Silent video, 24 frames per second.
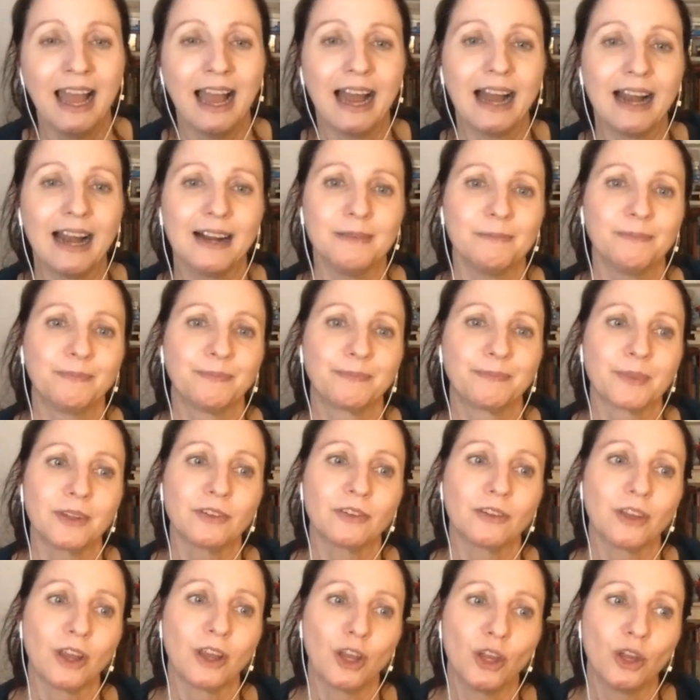Um,
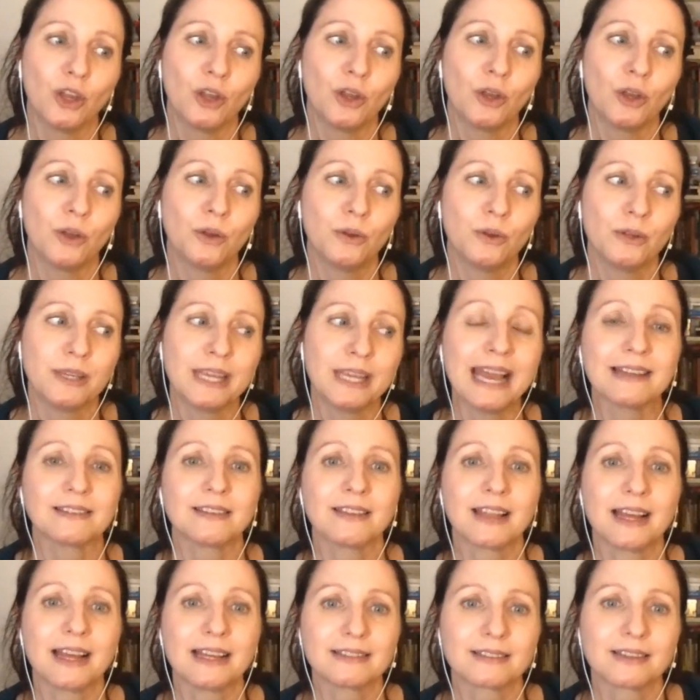so, yeah,
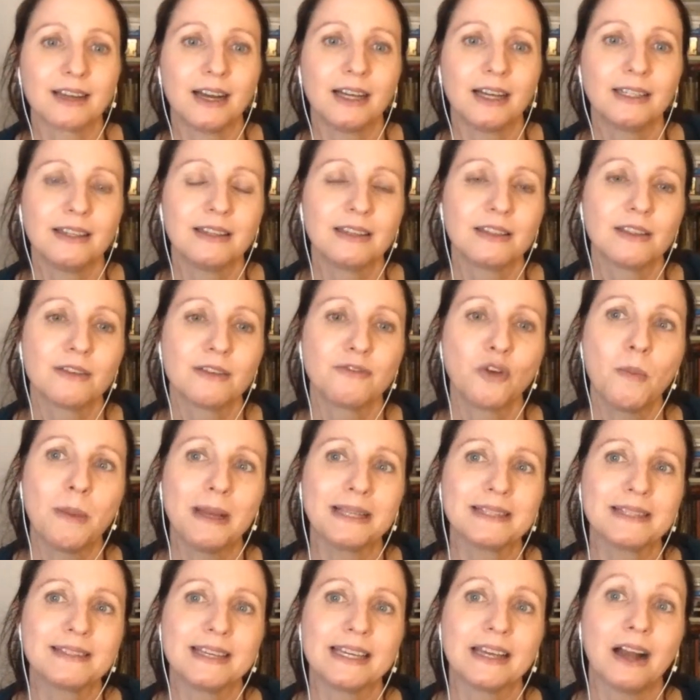so that's kind of the
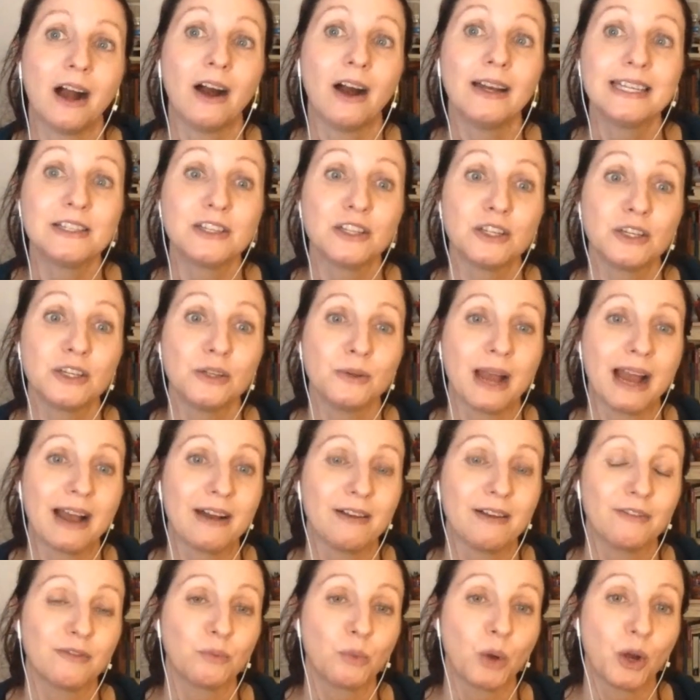formatting. I do
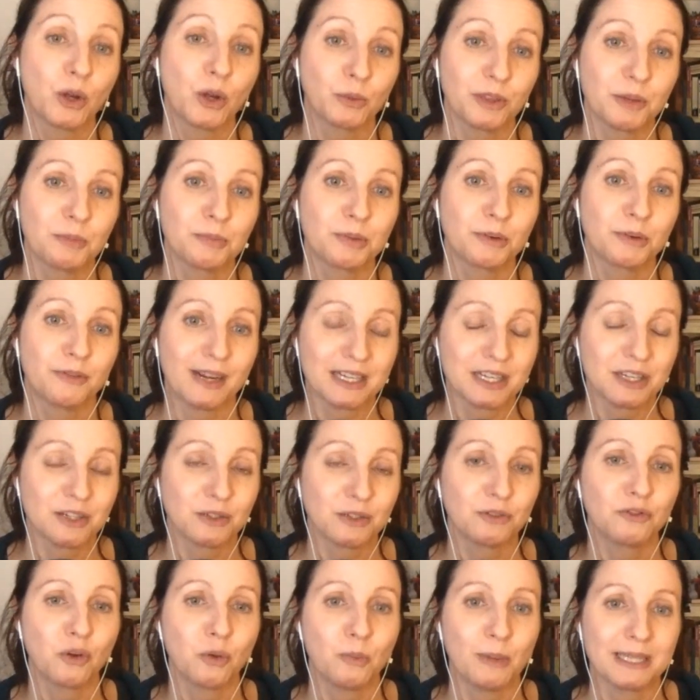have worked with a professional
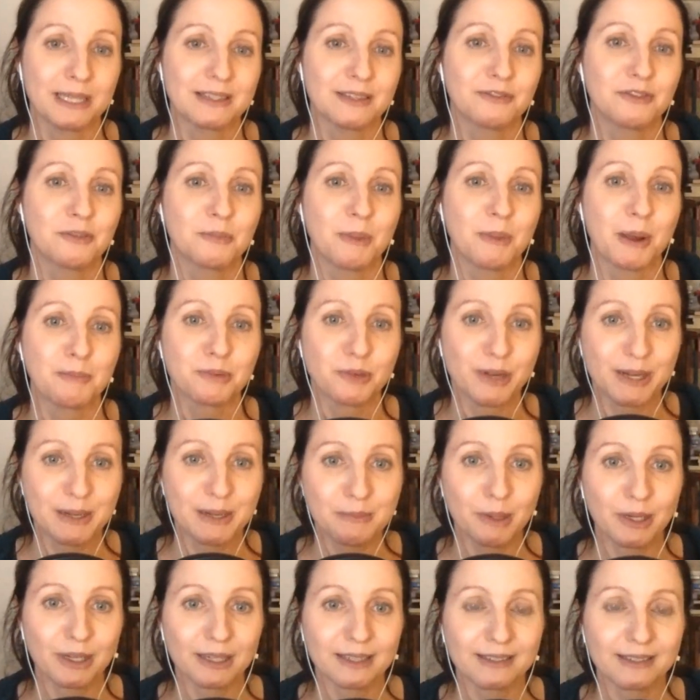formatter for my print
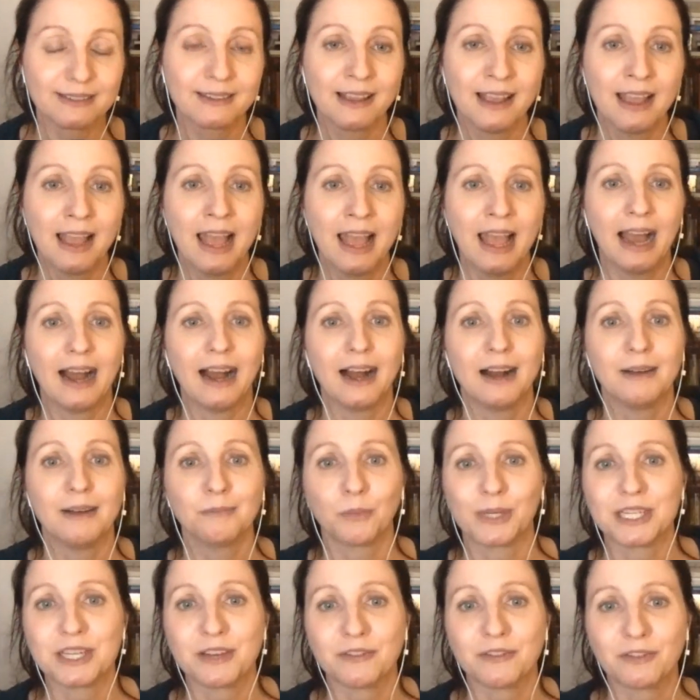books, um,
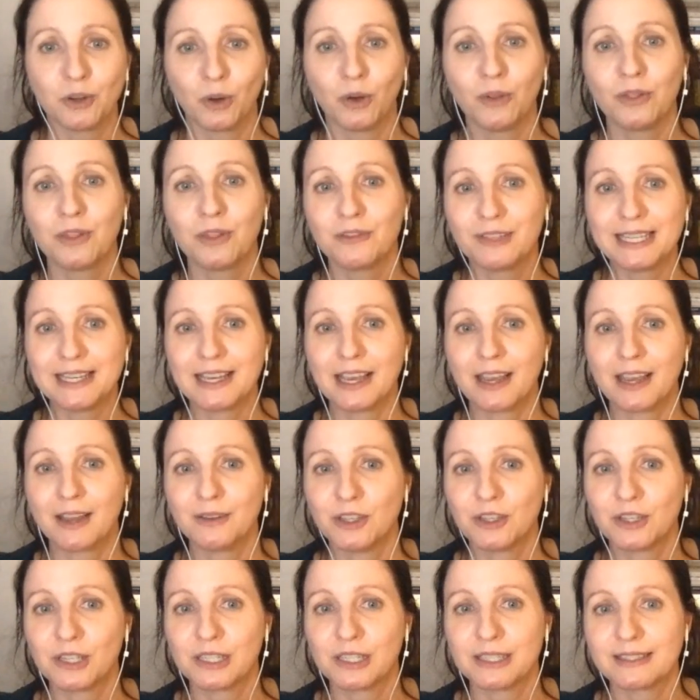which if you're on the video,
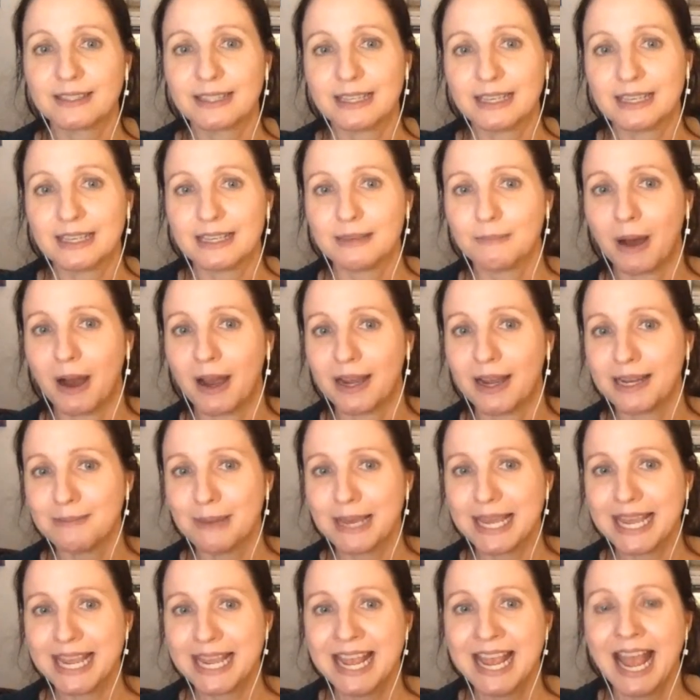you can see behind
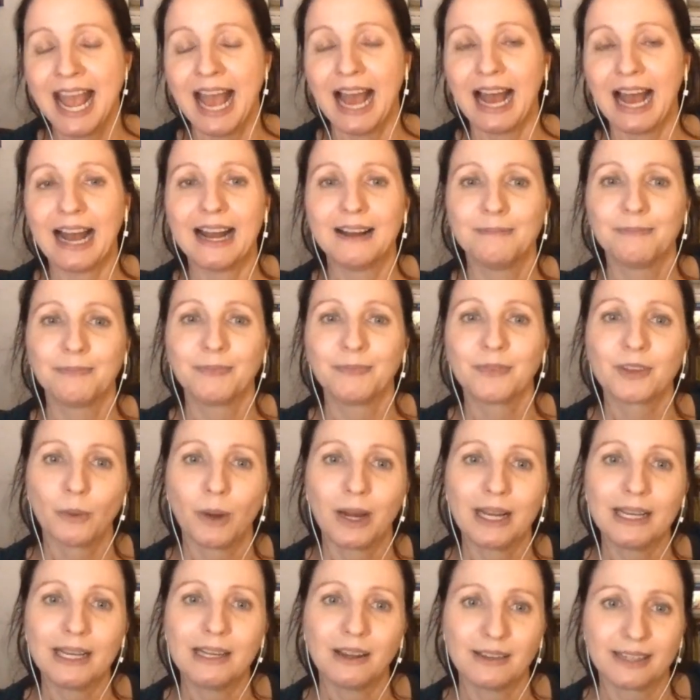me. Um, so
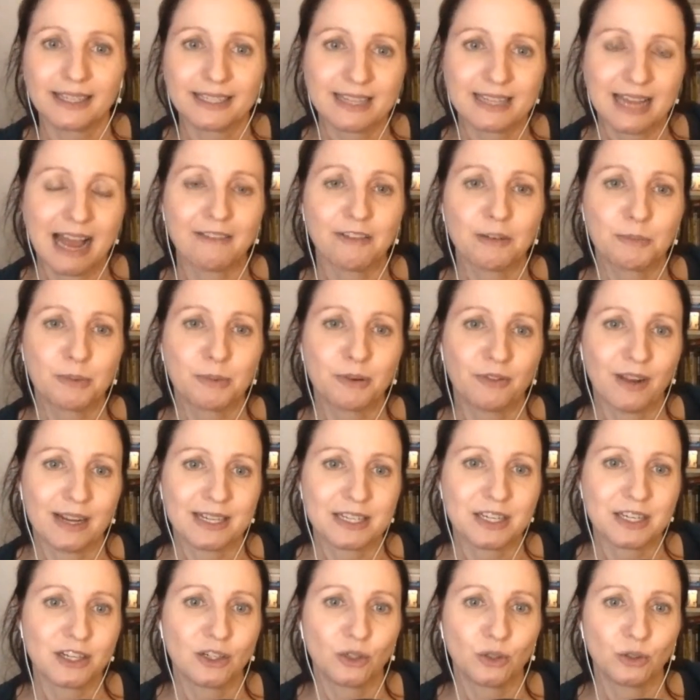I like to have a
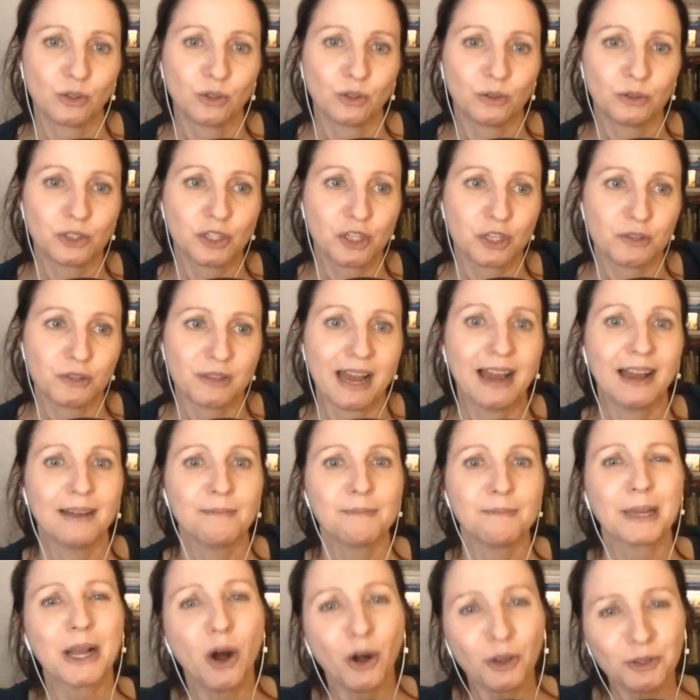professional do that
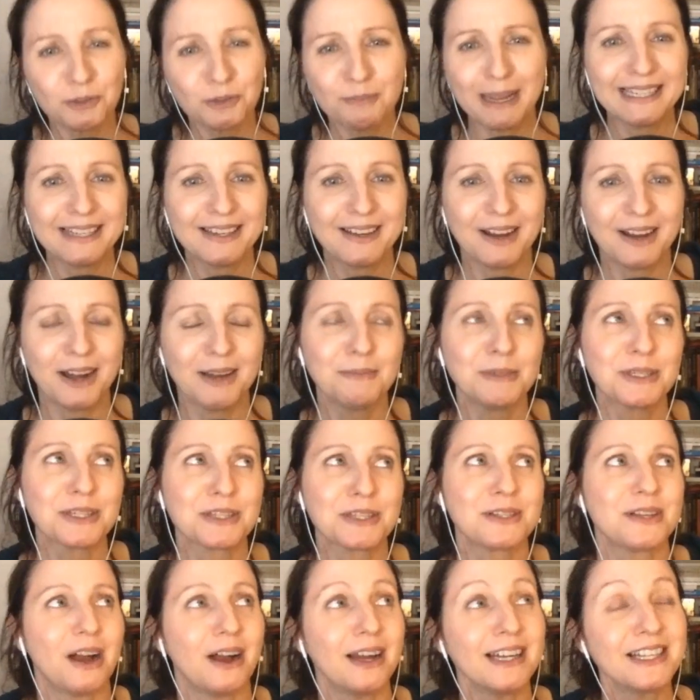because mainly I'm
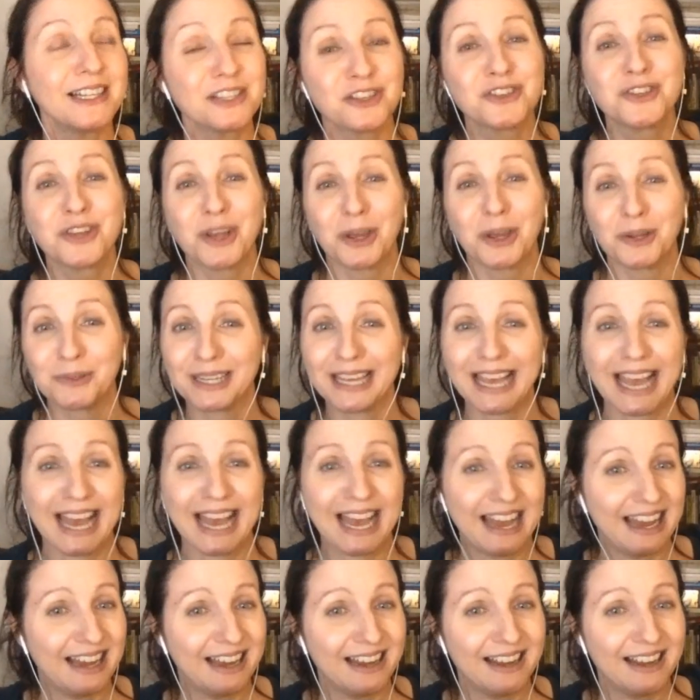just, I just don't
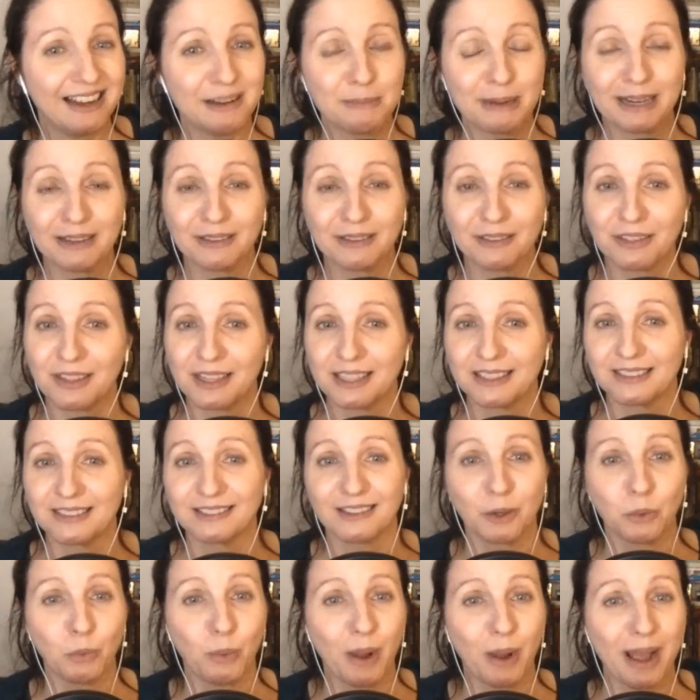care about things
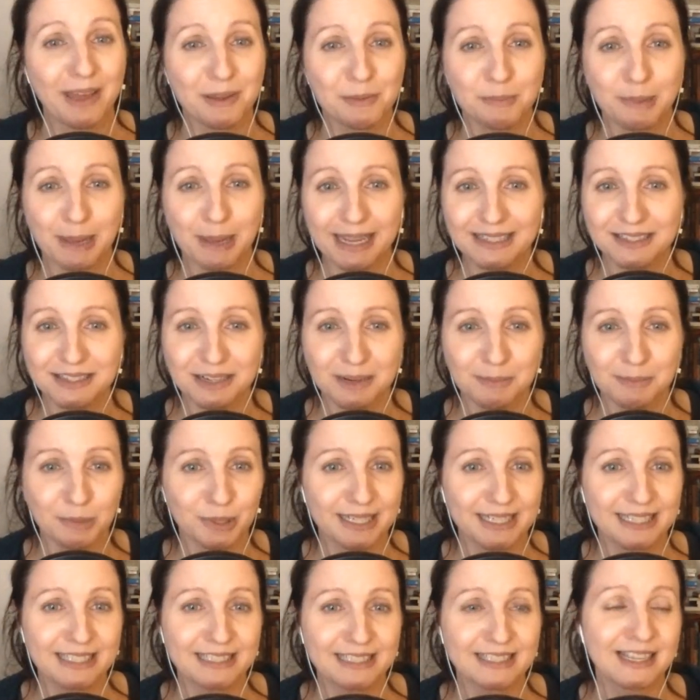like where the page number
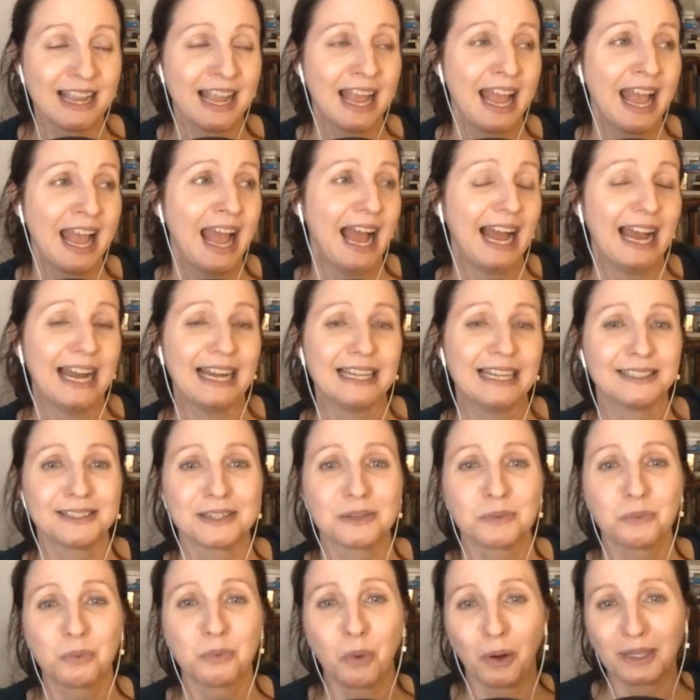is and
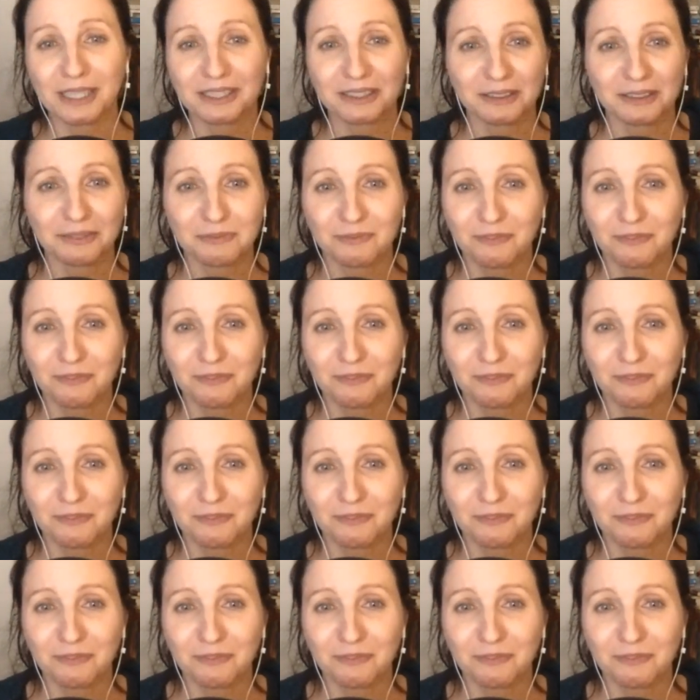what little